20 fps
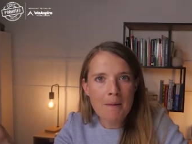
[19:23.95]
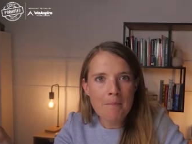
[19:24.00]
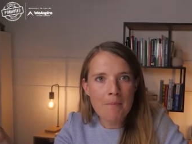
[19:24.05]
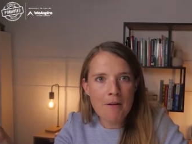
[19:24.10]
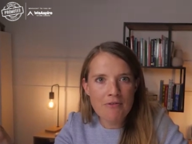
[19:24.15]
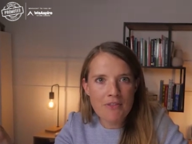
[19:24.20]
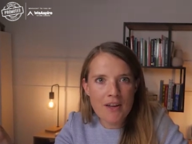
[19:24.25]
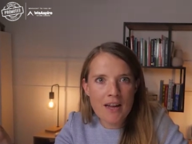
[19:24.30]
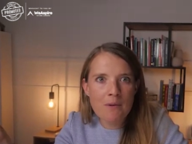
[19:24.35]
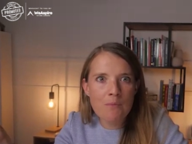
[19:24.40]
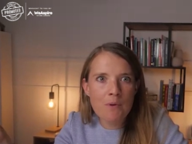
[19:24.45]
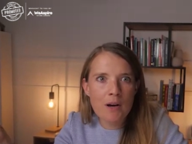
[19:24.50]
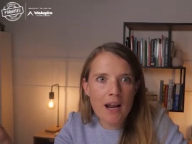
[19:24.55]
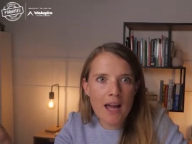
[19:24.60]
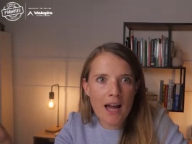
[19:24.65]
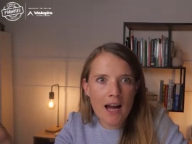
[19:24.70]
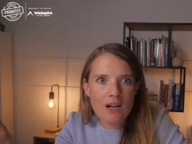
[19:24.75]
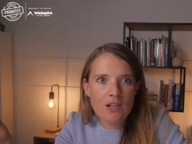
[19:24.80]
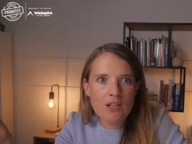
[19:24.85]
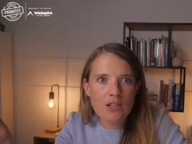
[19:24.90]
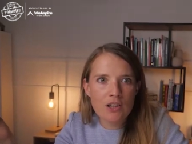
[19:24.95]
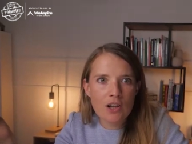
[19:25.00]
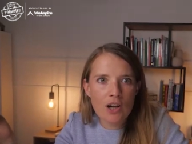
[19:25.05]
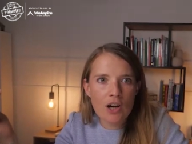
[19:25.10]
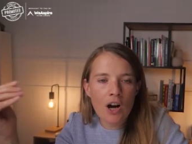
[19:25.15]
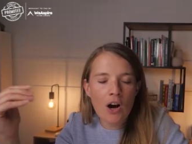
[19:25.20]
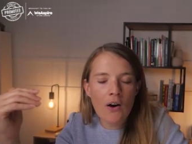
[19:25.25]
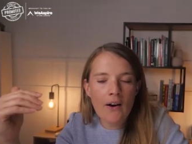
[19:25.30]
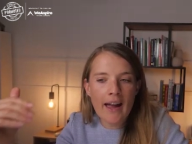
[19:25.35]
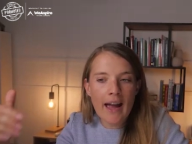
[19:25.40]
But then when I actually
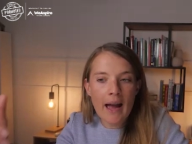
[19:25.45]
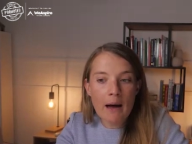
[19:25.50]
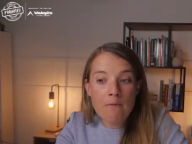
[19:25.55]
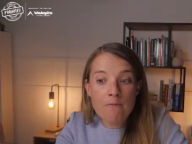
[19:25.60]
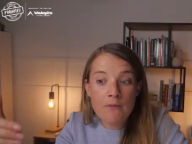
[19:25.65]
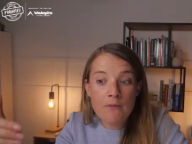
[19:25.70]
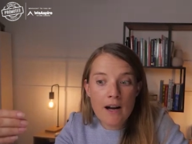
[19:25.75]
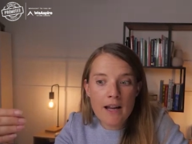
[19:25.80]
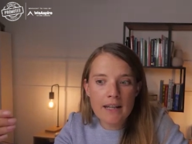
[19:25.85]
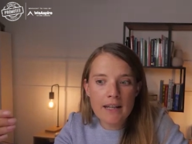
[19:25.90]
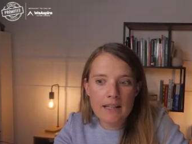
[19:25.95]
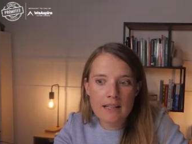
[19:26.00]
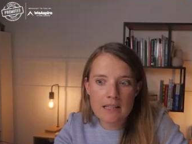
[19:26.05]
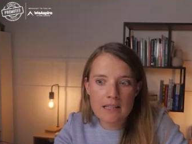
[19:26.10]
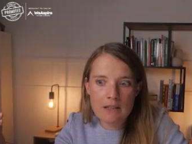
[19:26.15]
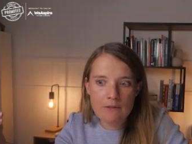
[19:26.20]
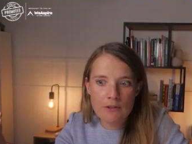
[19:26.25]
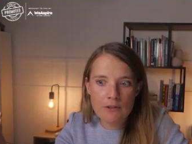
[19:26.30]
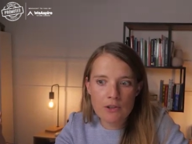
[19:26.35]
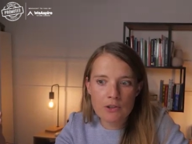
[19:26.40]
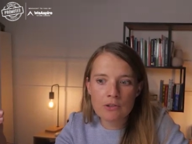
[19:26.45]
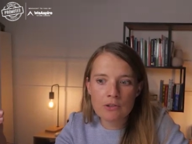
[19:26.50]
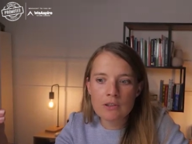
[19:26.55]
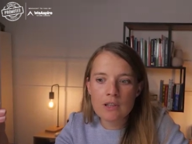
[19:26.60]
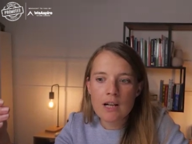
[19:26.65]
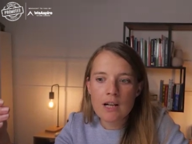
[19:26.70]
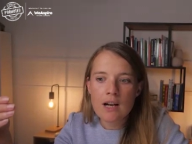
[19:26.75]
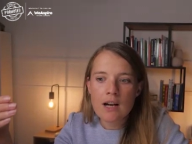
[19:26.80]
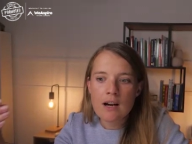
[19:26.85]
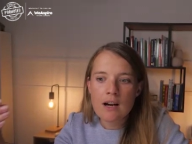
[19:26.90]
go, I am finding it
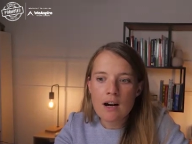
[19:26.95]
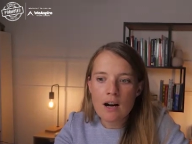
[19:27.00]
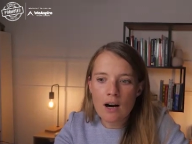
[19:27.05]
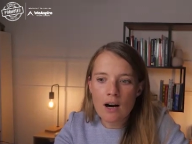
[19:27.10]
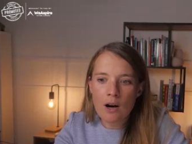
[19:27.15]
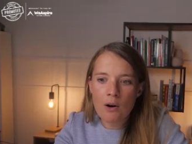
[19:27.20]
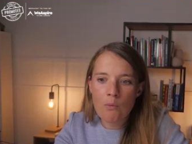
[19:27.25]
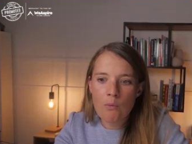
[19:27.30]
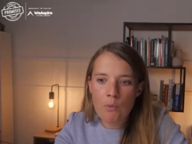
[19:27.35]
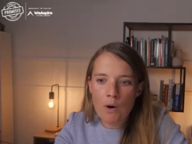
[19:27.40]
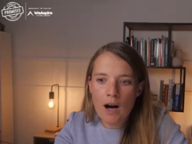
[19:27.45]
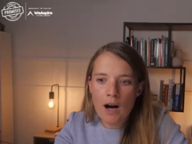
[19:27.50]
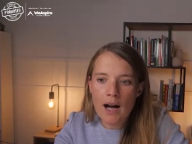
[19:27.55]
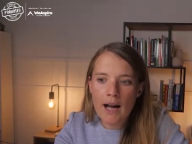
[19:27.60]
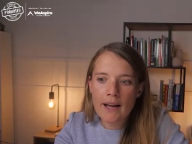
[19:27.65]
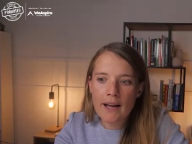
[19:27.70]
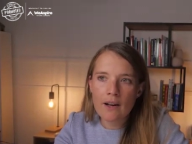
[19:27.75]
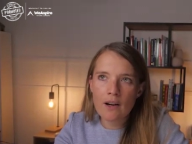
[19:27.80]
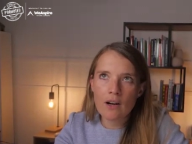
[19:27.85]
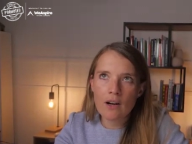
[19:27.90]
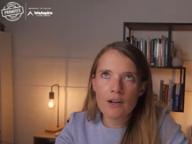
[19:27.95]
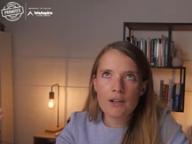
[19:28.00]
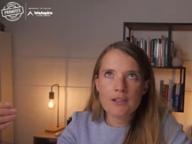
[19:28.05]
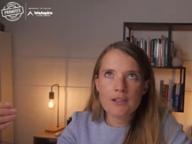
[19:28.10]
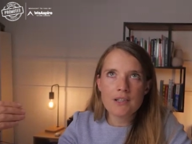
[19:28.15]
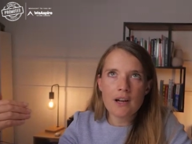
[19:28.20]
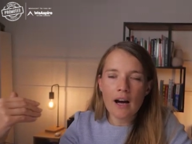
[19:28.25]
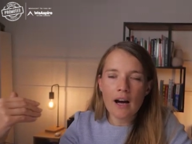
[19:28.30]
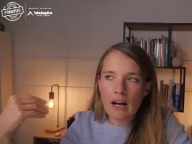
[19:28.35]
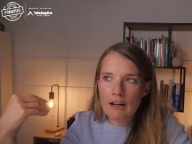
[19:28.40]
difficult. Oh, why? Oh,
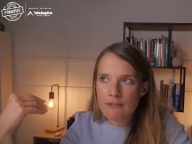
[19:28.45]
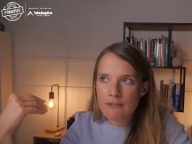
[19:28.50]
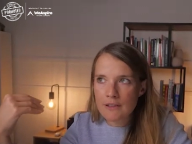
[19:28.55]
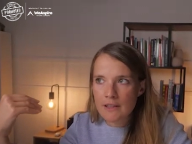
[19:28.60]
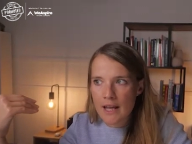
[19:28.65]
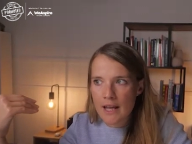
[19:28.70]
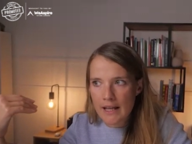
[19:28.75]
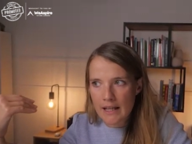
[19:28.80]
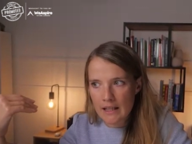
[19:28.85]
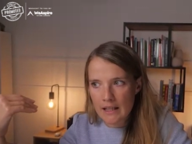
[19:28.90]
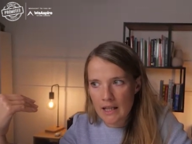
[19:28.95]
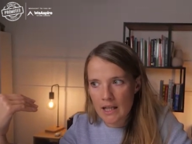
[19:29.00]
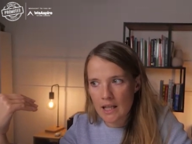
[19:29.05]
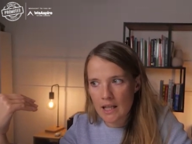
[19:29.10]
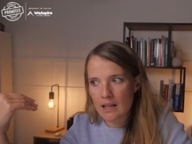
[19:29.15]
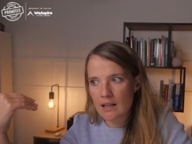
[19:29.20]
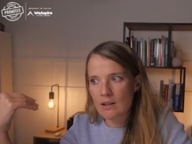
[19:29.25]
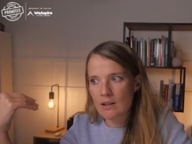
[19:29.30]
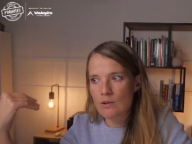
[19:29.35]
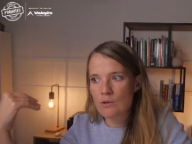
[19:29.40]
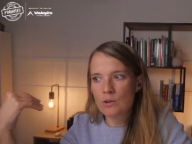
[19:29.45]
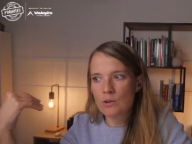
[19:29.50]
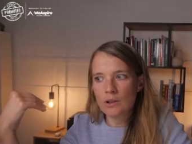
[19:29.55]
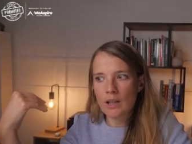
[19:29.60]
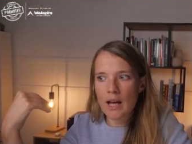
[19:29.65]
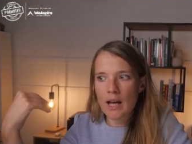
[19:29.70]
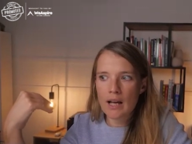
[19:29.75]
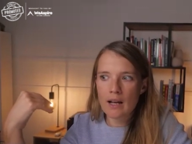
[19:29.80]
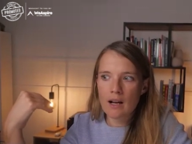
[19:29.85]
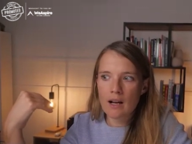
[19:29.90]
because I feel like an idiot, or
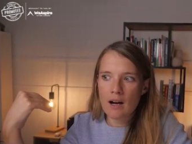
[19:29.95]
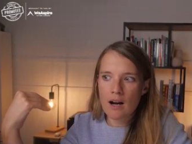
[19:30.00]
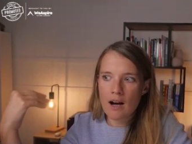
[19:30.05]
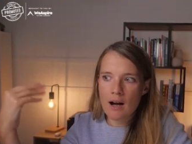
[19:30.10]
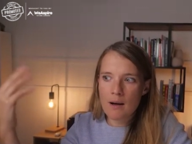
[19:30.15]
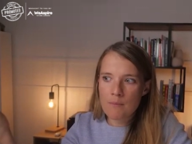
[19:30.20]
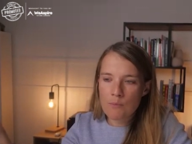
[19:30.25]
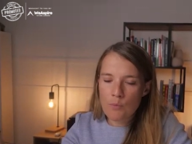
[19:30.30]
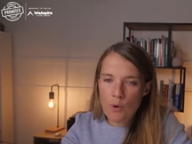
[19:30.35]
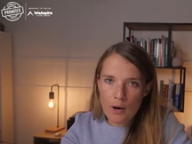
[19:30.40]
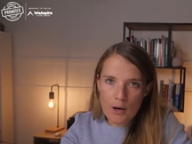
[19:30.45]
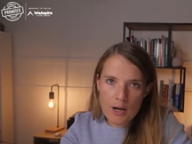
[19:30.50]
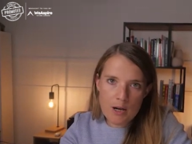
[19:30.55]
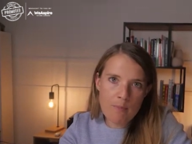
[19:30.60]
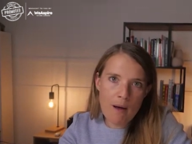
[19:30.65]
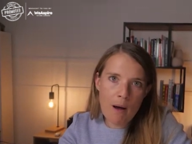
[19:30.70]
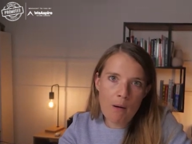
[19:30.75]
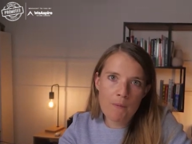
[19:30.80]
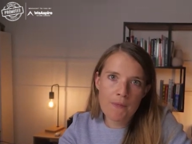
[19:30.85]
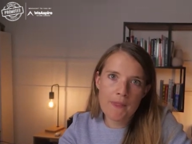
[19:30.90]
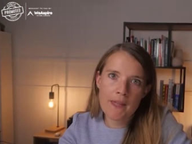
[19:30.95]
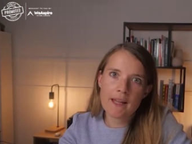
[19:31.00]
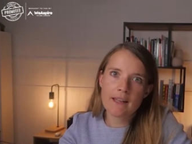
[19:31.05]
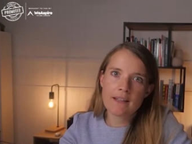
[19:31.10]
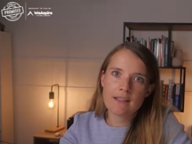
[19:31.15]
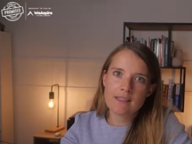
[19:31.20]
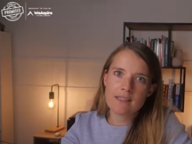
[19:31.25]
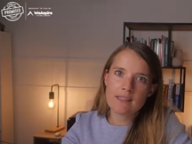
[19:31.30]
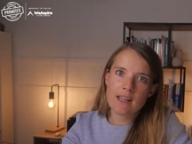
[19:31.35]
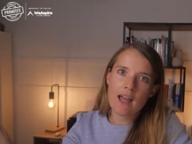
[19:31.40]
like I'm worried about what they're
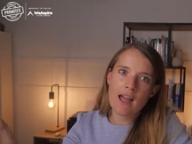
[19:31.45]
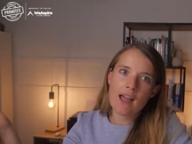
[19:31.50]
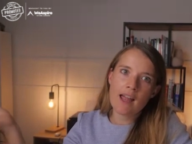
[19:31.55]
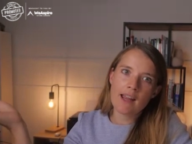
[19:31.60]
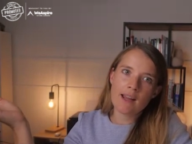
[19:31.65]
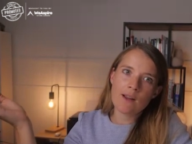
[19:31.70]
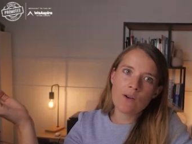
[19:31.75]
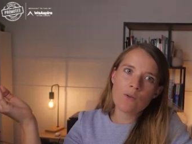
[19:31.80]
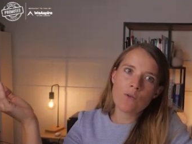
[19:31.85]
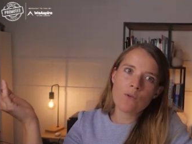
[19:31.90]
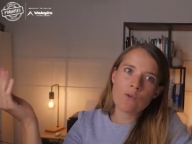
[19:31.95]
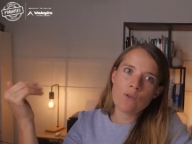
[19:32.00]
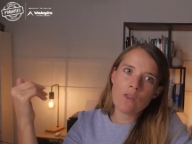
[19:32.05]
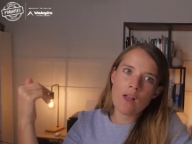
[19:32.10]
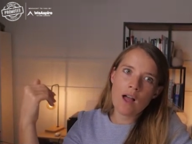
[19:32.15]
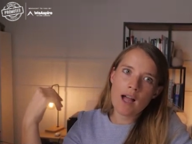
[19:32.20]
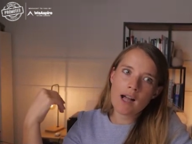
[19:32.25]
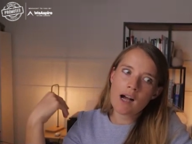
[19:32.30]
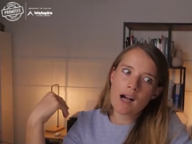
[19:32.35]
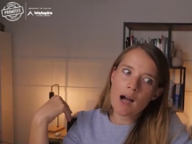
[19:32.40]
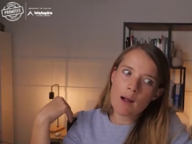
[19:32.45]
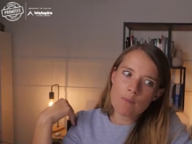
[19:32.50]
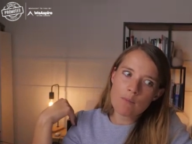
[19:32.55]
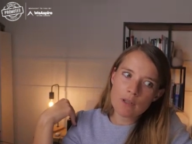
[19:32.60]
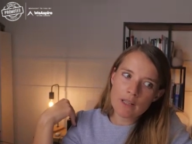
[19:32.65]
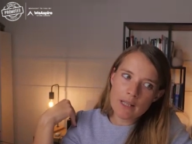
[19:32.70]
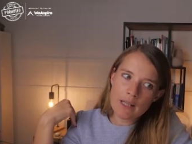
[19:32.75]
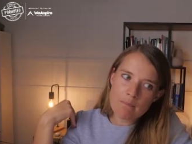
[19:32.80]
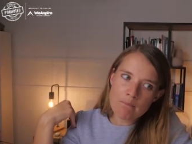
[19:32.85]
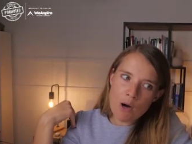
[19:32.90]
going to say, or like I'm
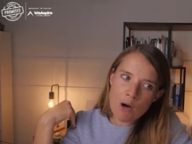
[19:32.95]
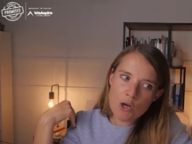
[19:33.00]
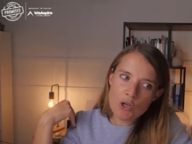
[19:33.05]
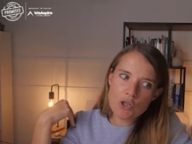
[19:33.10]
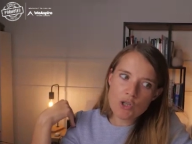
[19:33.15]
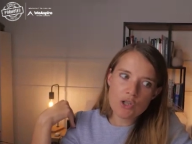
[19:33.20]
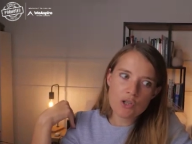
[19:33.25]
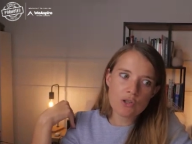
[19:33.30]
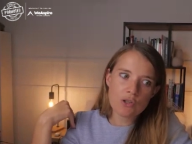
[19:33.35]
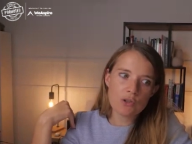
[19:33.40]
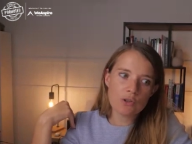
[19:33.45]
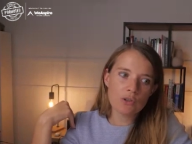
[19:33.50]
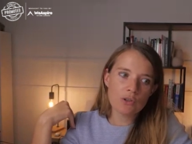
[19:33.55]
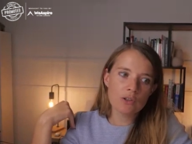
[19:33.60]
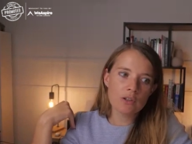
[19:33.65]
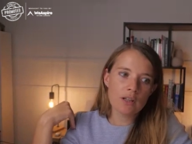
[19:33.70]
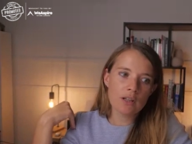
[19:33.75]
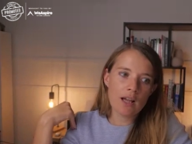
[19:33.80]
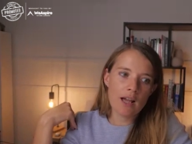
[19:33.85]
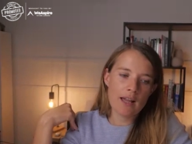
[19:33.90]
really emotional